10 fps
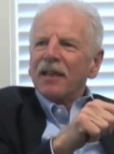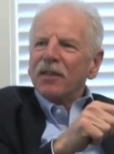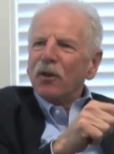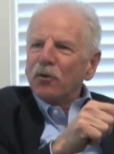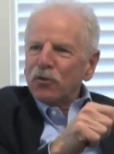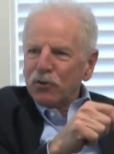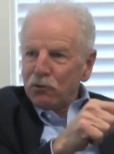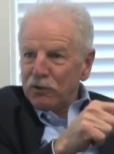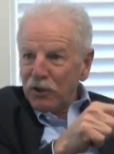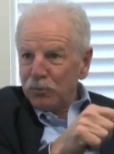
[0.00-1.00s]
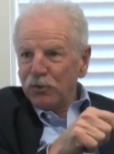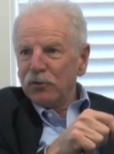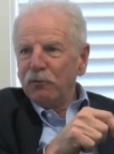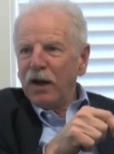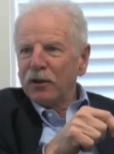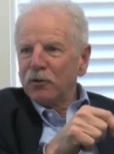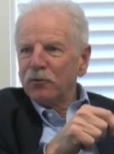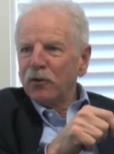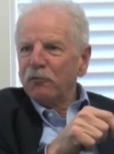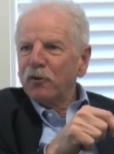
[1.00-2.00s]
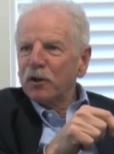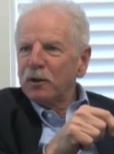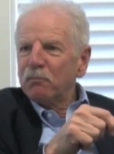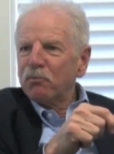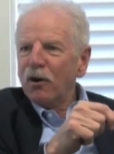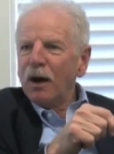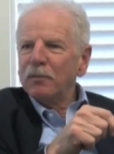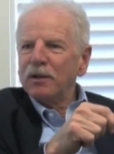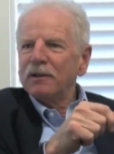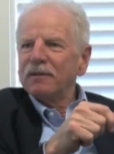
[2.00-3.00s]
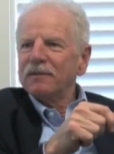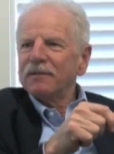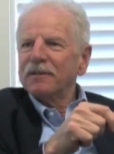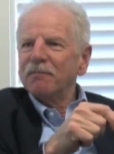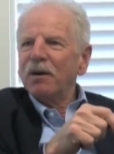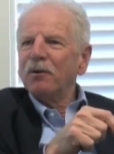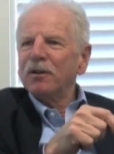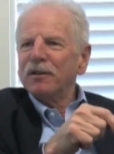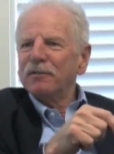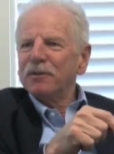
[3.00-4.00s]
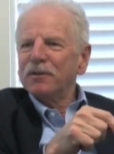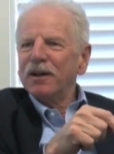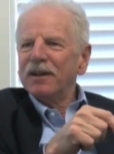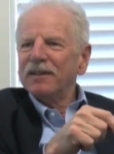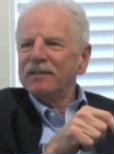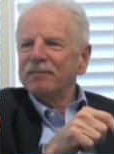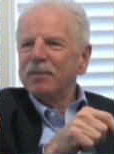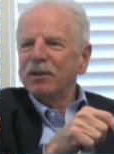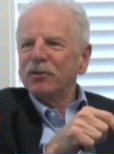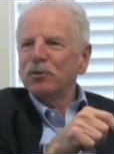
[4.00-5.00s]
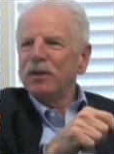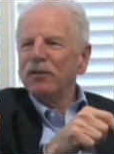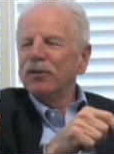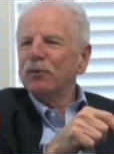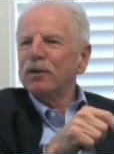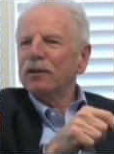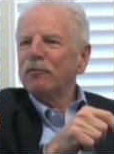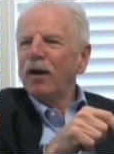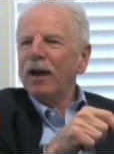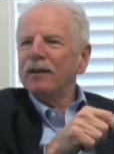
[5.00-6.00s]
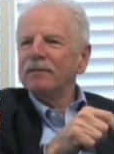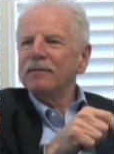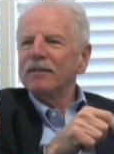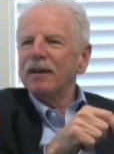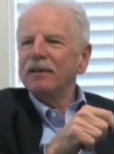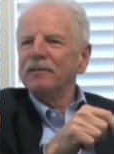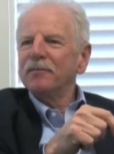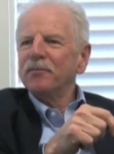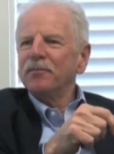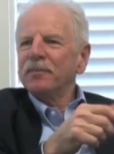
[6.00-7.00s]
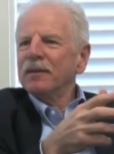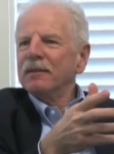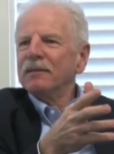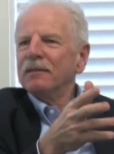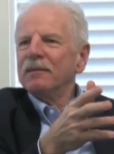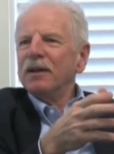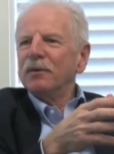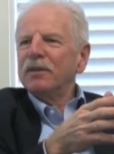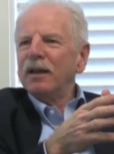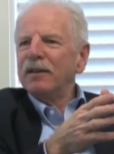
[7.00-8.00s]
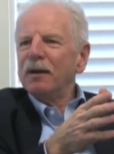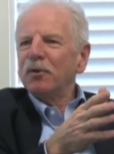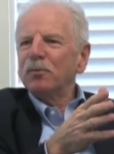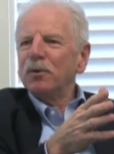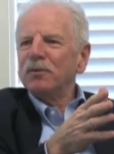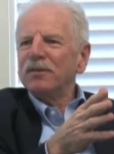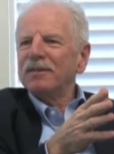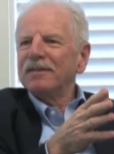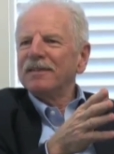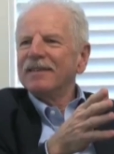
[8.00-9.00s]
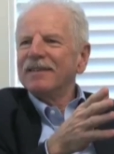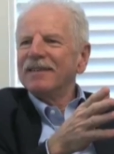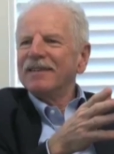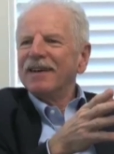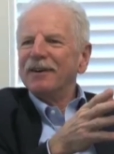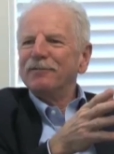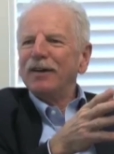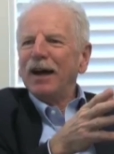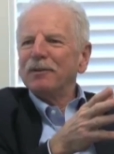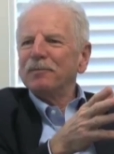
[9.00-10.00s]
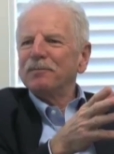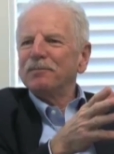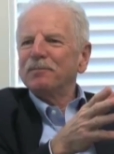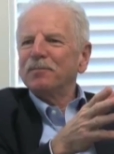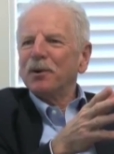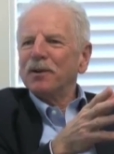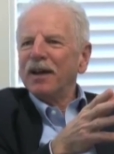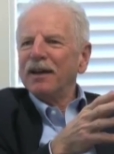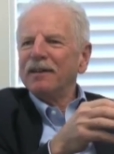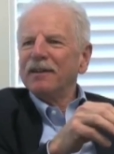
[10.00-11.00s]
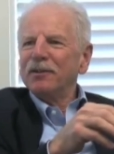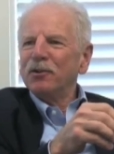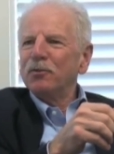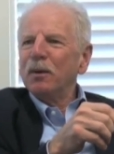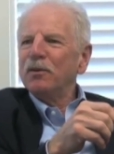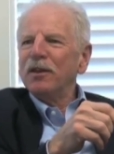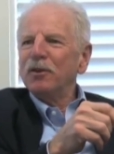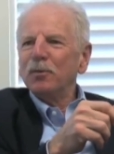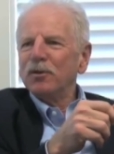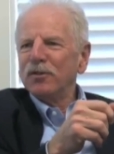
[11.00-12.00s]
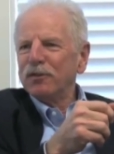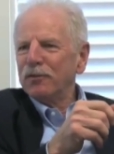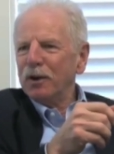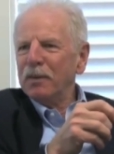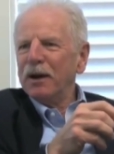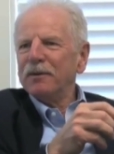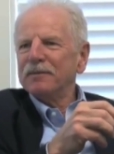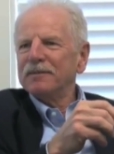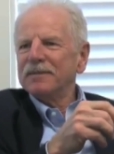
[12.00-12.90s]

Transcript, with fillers: those two teaspoons of fat are a fairly prominent component of your diet because you're eating so little fat, say, you know, 10 tablespoons of fat per day. Two teaspoons is a fair amount.